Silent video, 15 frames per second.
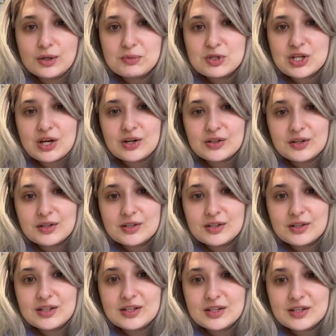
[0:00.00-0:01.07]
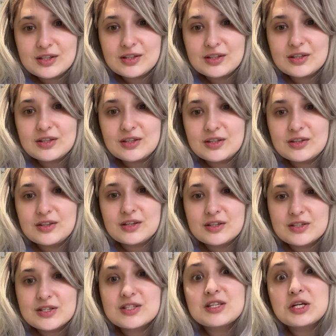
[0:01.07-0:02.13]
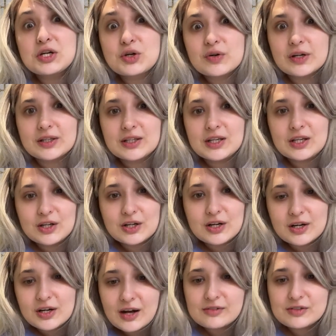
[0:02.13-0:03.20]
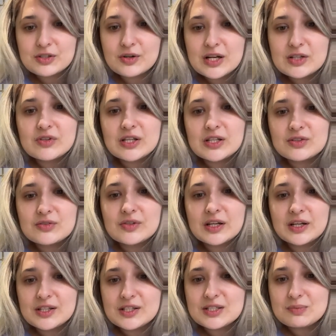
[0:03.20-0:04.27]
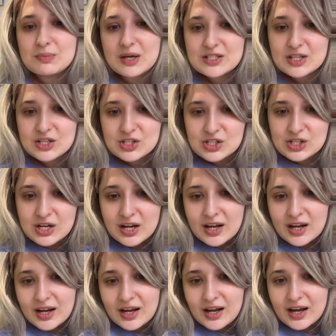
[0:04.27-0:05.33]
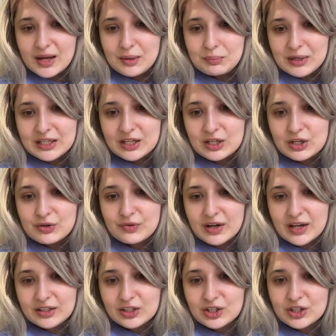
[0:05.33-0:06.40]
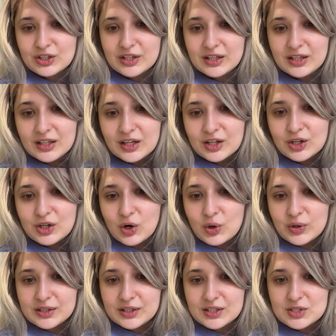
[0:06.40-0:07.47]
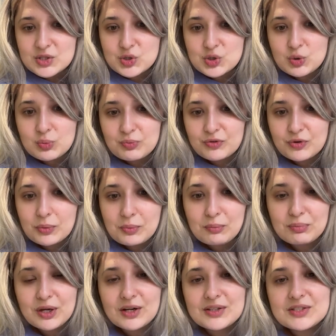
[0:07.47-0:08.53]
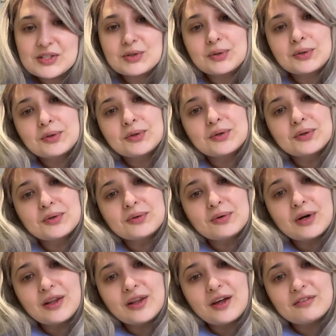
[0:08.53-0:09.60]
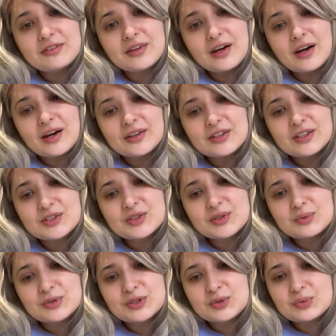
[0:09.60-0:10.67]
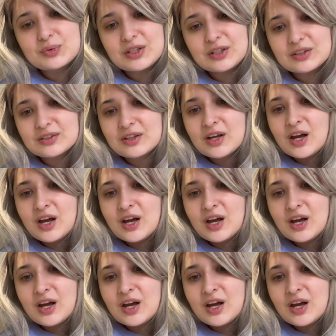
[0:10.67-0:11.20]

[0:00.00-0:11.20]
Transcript: me share the secret here after I read Rika's message. I'm making a red curry coconut soup for my parents. Oh, I love that. That's so sweet.